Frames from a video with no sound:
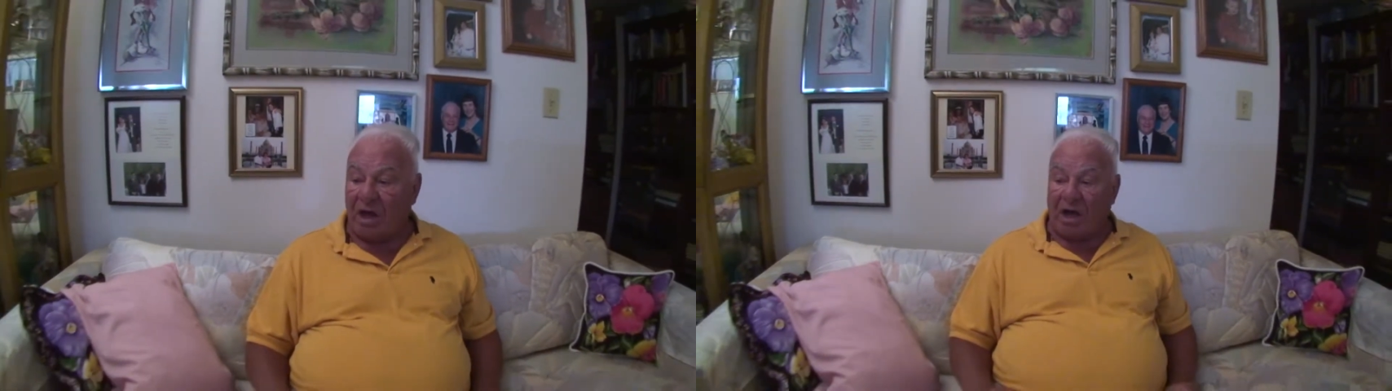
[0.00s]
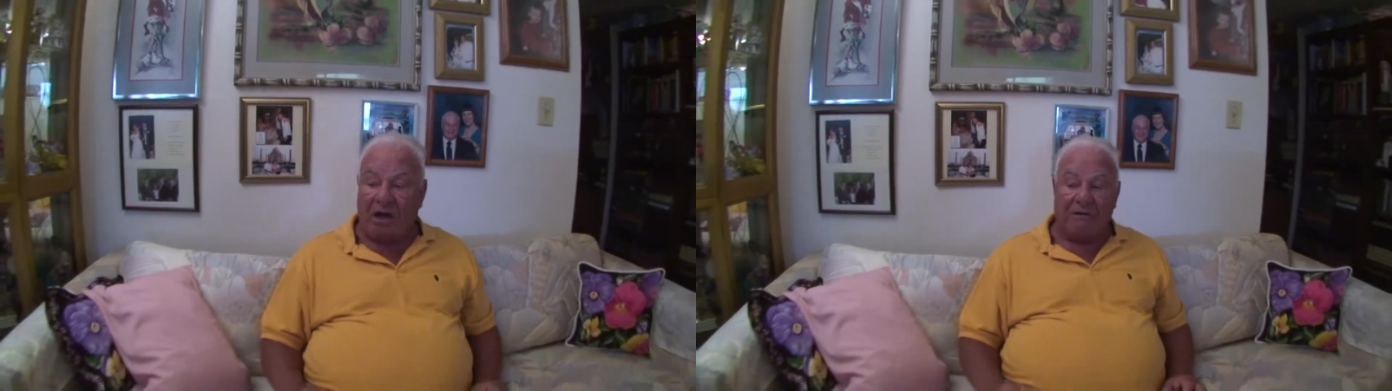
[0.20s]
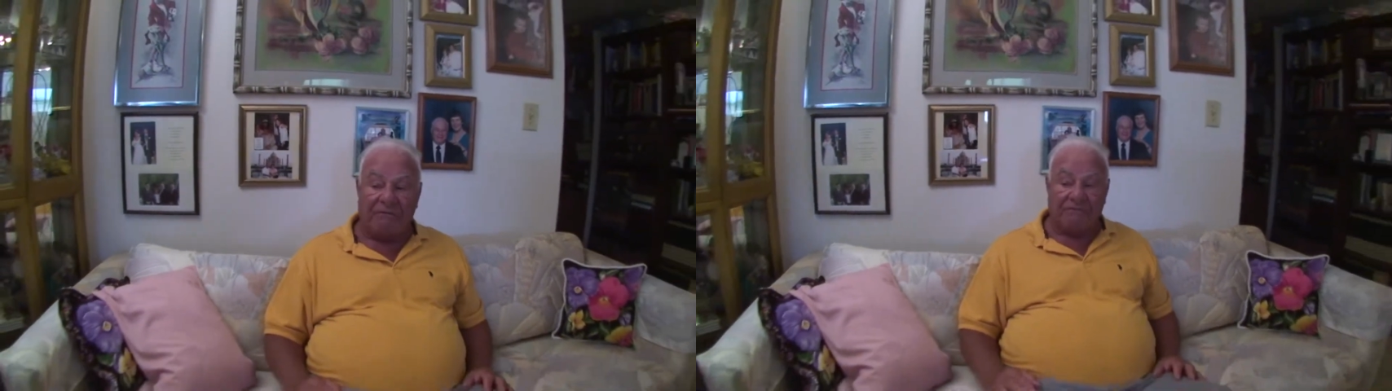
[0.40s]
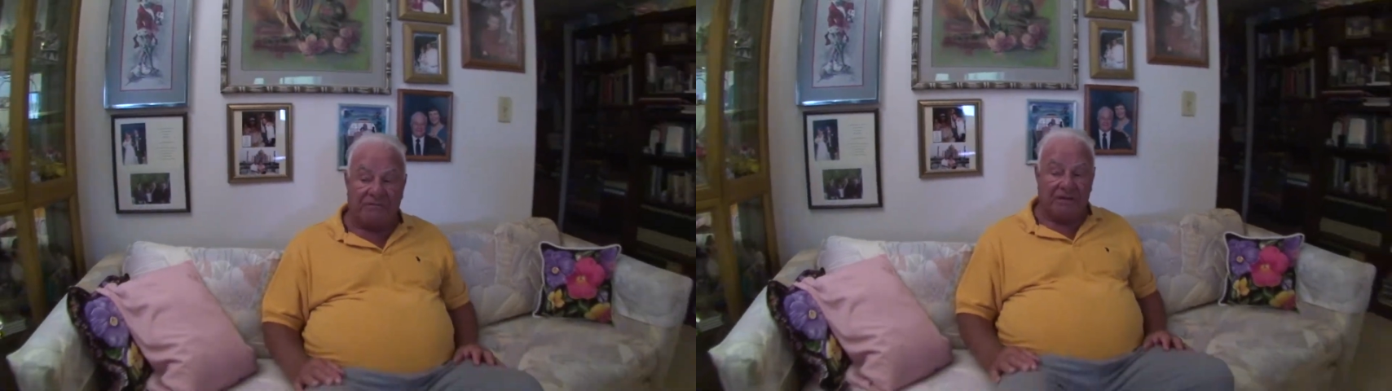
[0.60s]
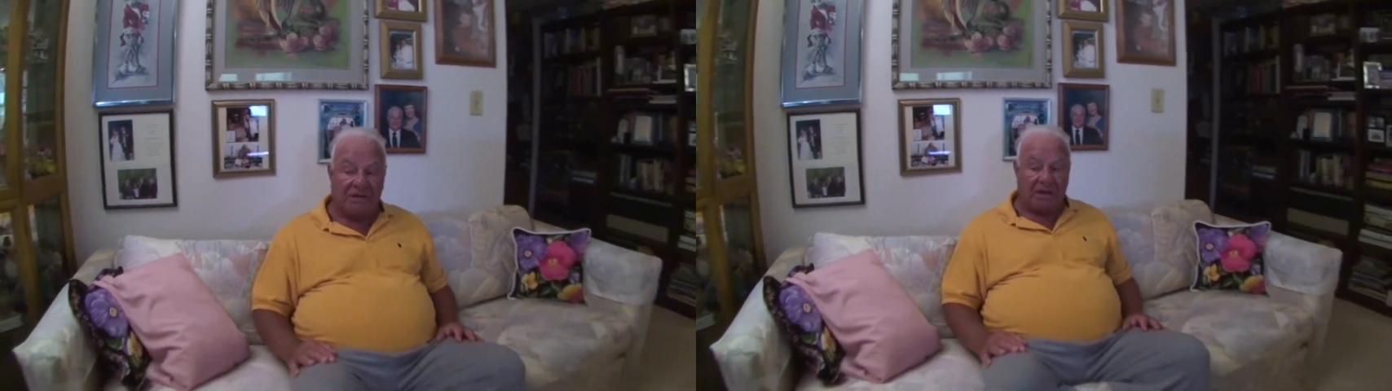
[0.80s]

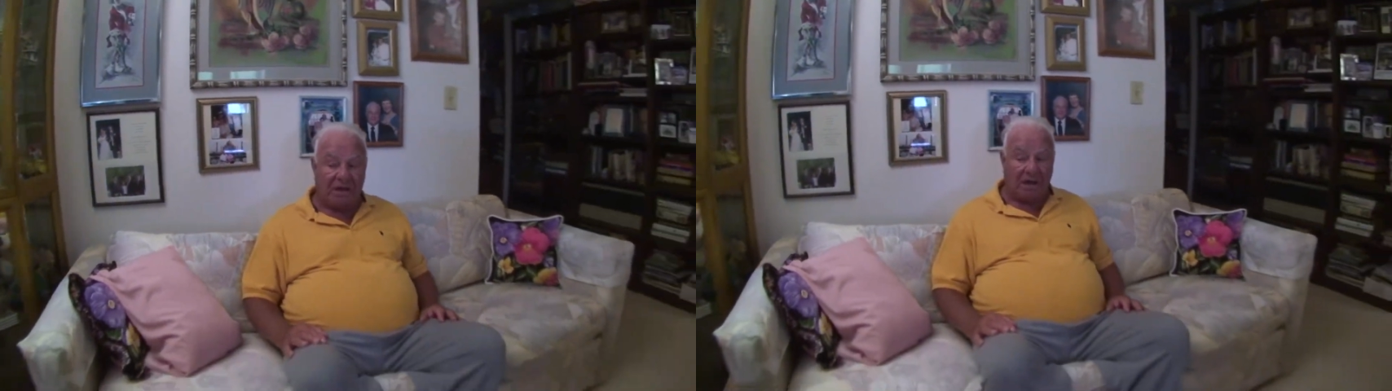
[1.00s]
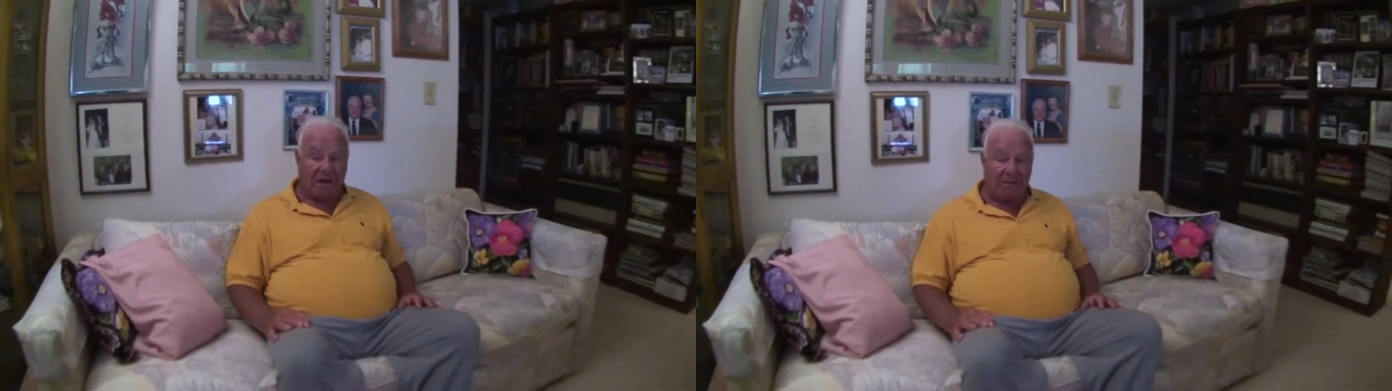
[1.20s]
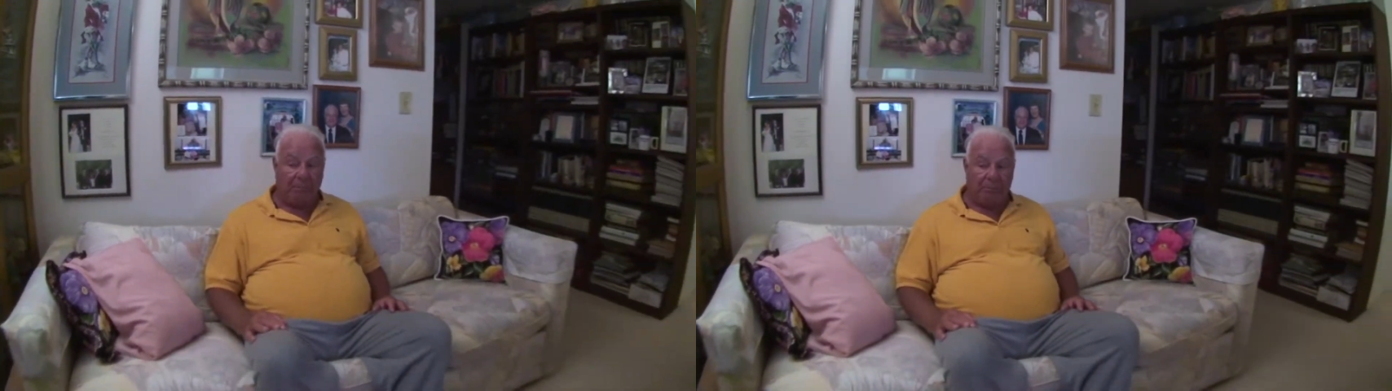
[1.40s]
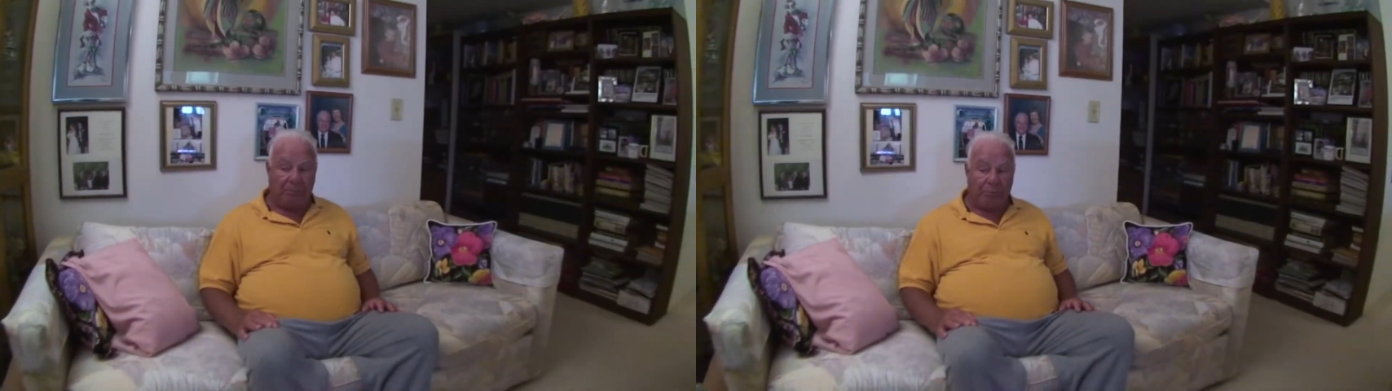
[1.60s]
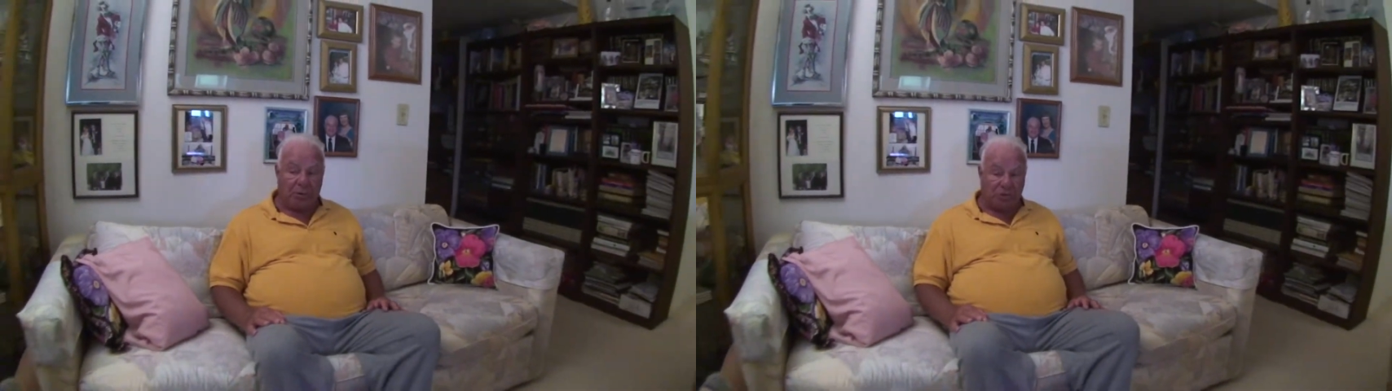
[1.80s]
of the
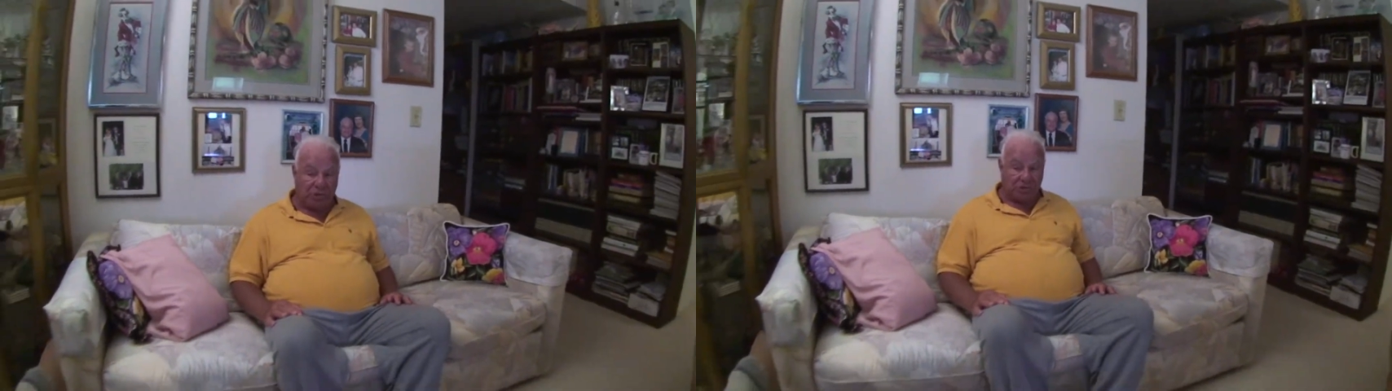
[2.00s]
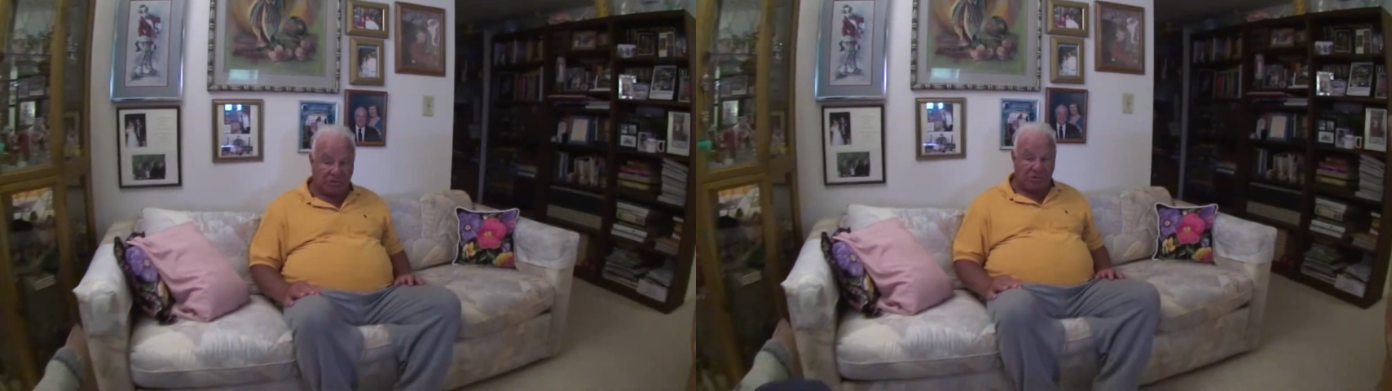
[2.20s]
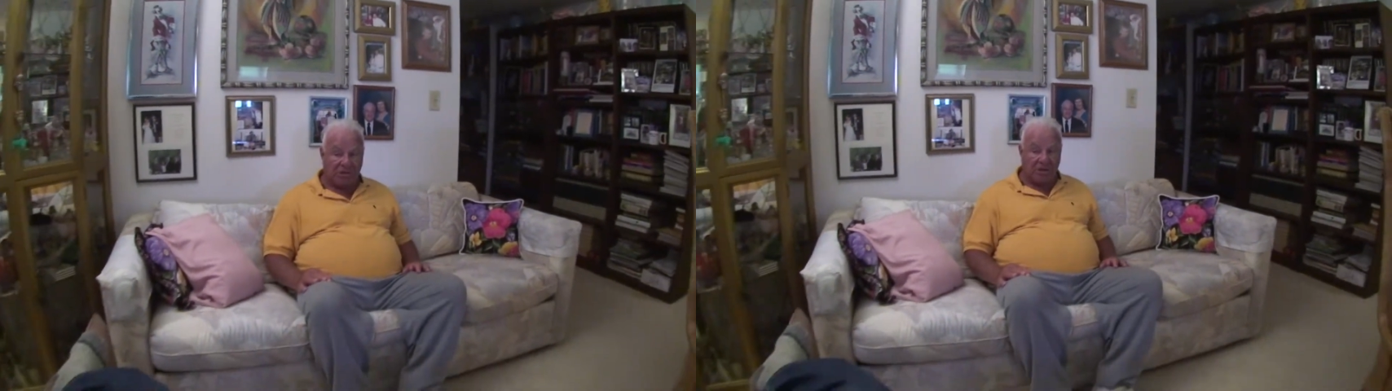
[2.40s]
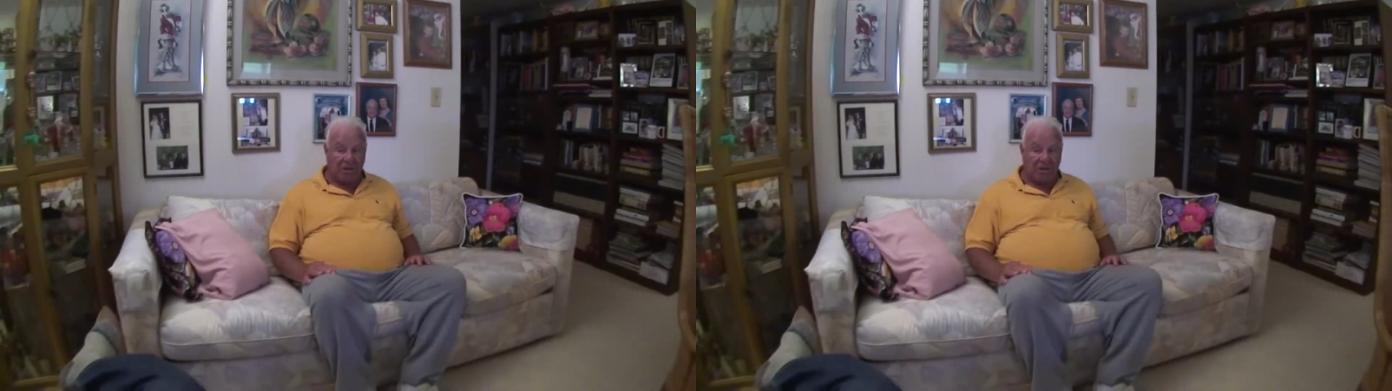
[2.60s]
bushels